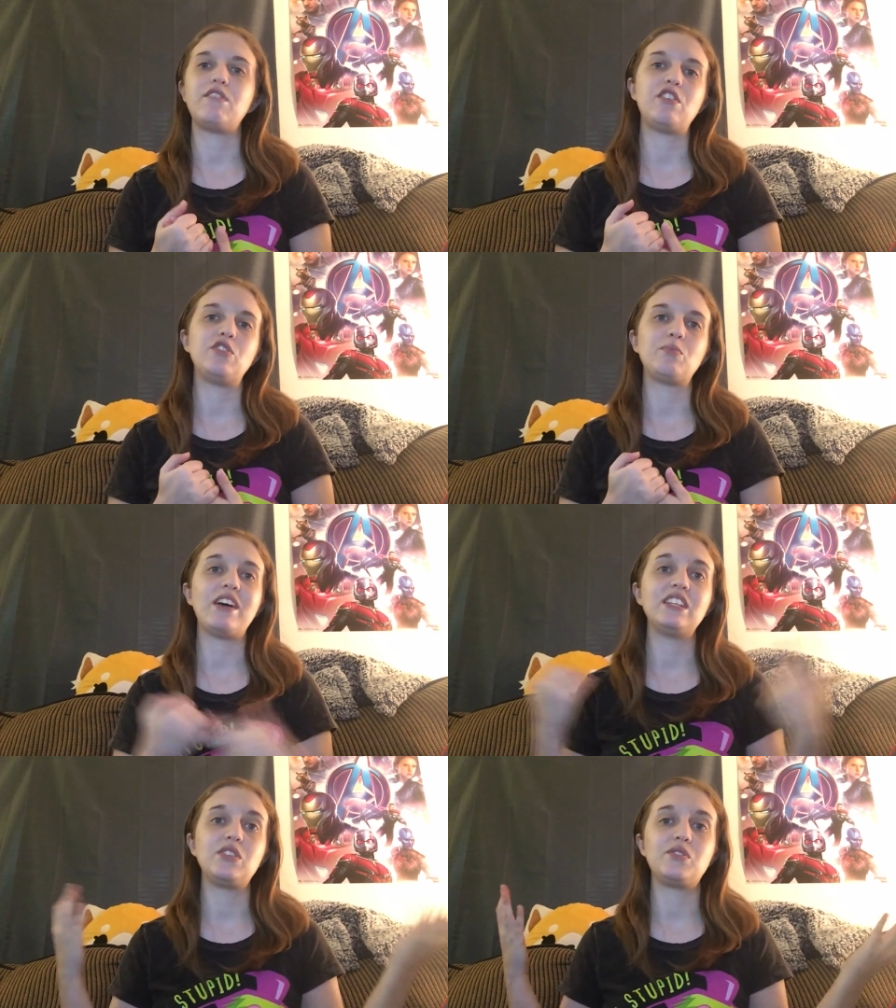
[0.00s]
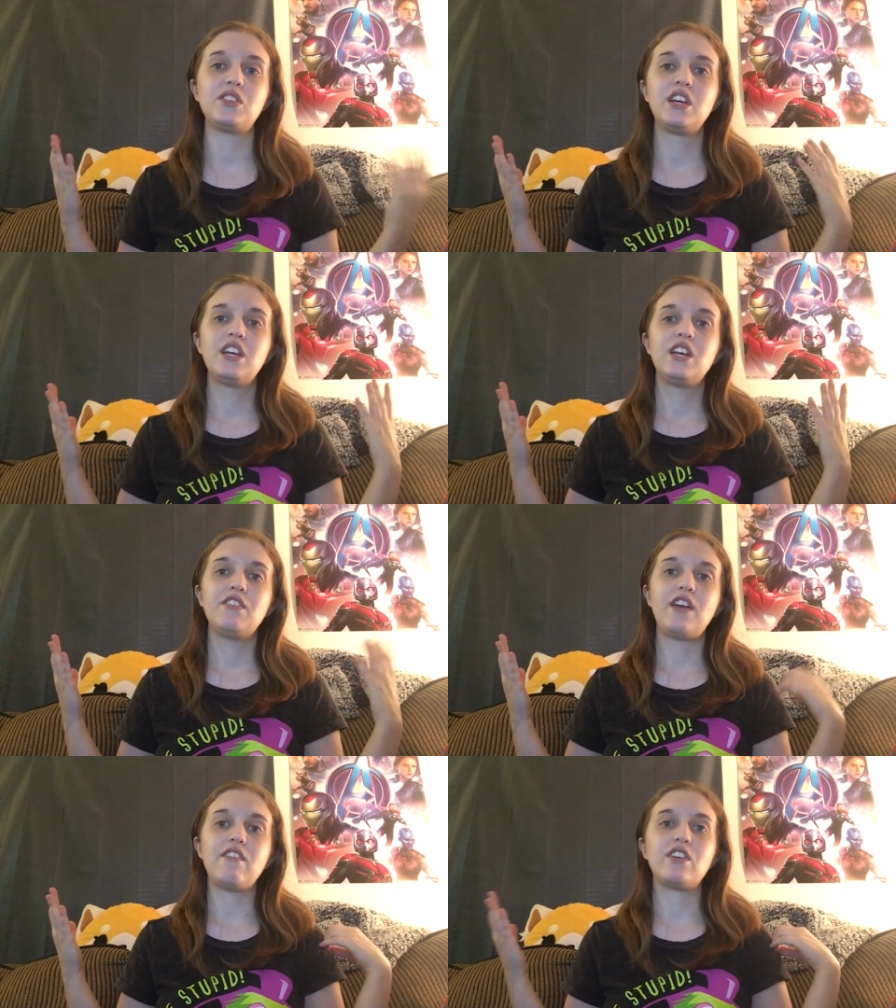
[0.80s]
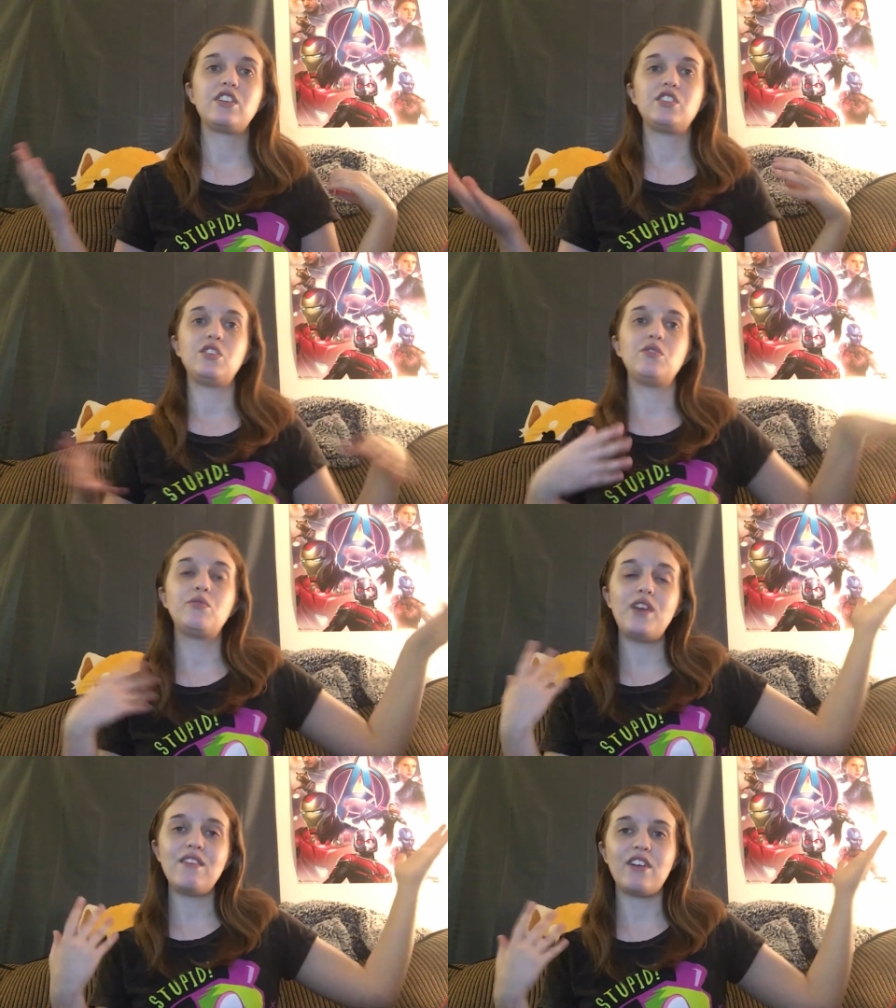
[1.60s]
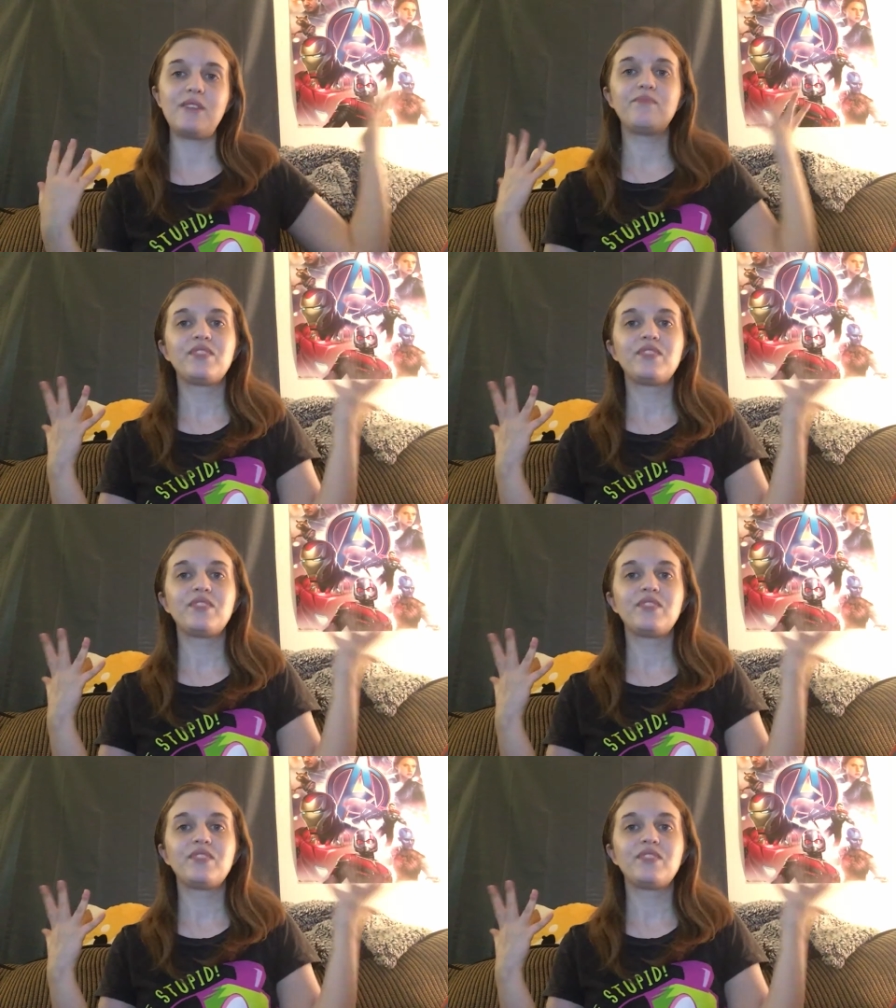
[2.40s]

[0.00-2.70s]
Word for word: of who's my least favorite to favorite.